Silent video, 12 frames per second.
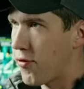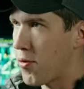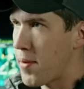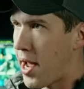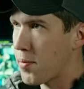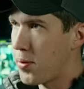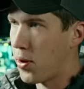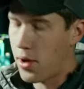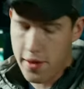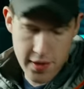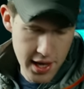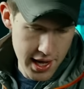from
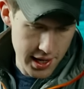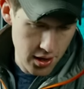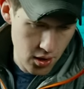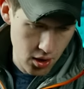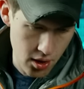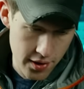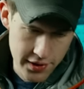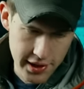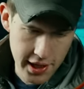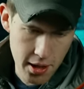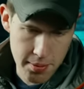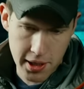Magpul, and they are, I think
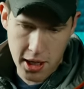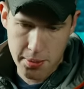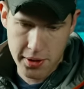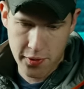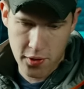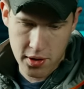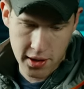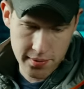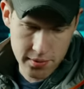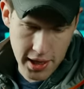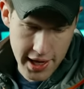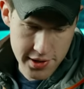they come in a couple
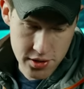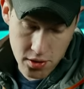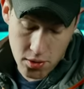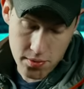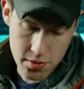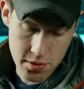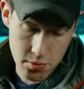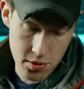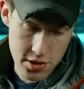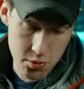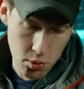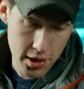different lengths, or
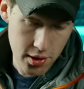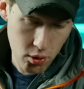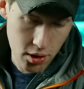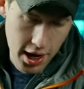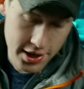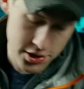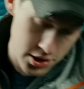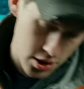it's one, or actually